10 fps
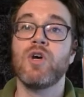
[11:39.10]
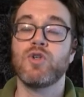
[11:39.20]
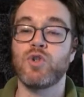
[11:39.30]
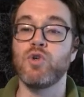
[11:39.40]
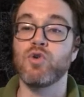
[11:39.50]

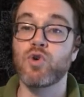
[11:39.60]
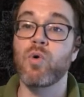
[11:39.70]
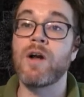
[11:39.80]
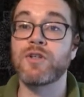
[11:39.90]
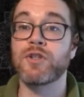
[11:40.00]
to
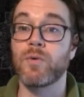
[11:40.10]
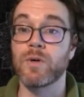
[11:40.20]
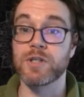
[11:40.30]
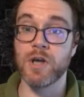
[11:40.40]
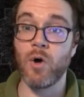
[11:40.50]
crunch the
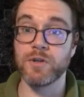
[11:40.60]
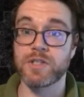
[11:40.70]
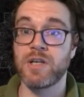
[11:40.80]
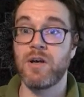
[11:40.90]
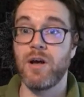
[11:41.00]

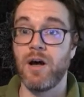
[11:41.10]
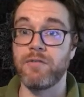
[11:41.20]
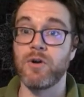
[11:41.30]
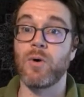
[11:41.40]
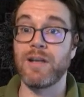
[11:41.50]
results
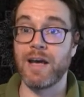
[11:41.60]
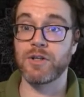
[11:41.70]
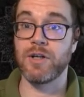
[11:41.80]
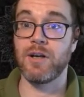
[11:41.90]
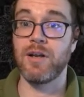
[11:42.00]
of your
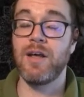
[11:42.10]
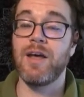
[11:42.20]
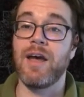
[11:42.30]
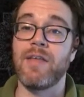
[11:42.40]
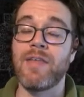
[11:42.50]
election.
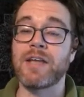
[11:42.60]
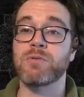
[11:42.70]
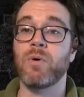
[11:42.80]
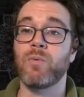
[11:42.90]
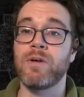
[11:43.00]
And that's
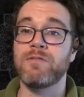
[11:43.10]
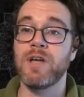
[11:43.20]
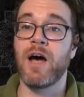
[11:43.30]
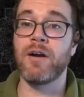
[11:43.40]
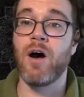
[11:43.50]
what we've
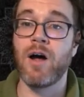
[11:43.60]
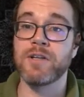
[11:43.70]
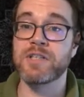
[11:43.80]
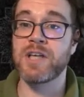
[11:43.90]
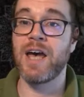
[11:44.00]
done on
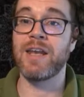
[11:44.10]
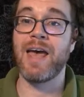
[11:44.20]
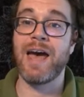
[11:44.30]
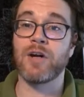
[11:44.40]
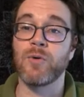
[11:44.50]
site
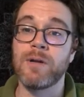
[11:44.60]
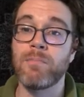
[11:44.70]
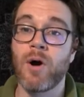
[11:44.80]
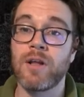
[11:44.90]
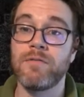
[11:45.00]
at Green
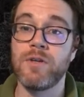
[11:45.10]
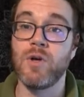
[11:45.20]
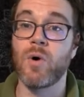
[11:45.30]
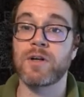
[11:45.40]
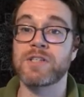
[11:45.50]
Party of New
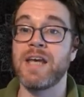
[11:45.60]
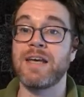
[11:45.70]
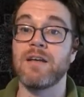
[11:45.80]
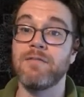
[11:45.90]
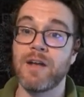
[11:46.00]
York state
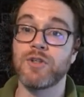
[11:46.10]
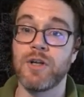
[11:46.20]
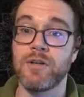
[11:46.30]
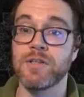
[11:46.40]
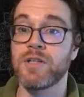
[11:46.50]

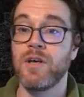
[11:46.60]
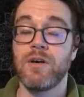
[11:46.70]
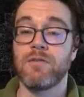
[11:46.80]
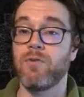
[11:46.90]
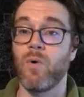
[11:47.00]
conventions
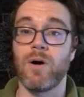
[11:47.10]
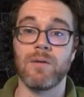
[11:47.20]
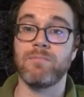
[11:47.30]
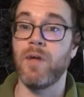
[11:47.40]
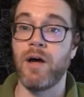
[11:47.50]

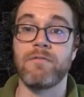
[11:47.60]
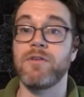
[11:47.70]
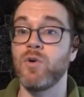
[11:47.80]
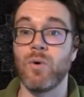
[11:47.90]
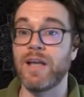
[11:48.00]
for a
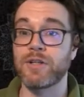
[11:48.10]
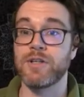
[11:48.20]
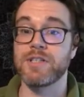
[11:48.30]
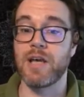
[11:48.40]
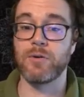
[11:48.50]
few
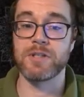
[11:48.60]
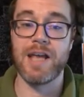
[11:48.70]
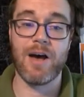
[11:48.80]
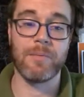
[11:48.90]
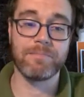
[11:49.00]
election cycles
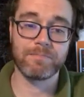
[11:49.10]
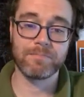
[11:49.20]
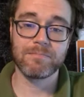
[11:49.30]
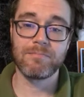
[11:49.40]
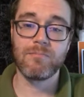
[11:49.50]
now.
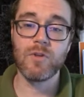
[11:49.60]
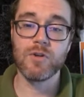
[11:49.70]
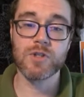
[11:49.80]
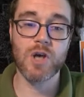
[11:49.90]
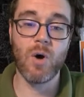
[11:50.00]

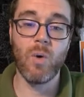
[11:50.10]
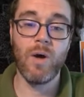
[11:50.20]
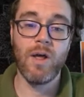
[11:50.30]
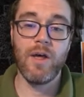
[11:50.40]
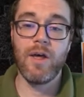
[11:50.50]
So
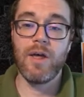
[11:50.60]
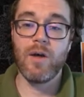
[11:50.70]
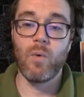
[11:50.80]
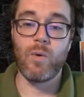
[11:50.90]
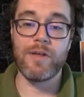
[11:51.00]

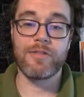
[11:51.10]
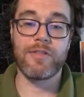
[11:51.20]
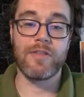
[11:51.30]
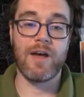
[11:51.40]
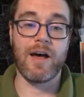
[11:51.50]

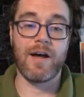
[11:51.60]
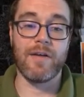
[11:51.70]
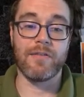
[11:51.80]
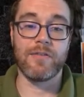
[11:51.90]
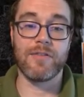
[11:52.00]
with
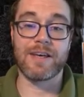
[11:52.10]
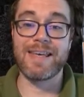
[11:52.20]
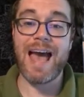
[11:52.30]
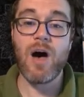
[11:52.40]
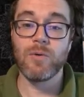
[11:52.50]
the
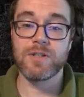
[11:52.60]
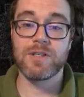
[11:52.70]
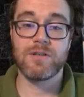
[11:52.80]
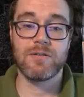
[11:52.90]
count